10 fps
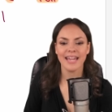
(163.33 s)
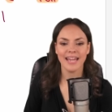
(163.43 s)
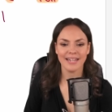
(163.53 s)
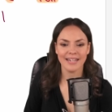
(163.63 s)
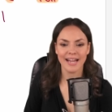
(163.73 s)

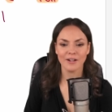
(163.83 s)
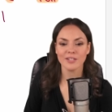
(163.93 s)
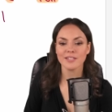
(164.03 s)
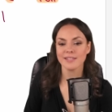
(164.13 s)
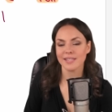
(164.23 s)
and now
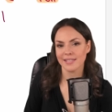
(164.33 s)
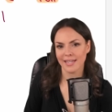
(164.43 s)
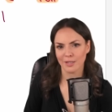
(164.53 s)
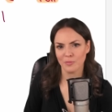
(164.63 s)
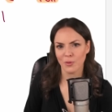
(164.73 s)
this is the
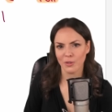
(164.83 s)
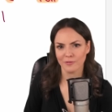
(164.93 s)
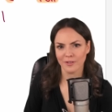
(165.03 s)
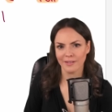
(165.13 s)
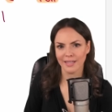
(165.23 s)
second point
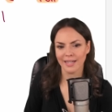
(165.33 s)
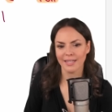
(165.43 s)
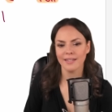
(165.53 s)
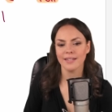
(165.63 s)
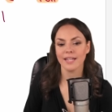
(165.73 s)
of our line.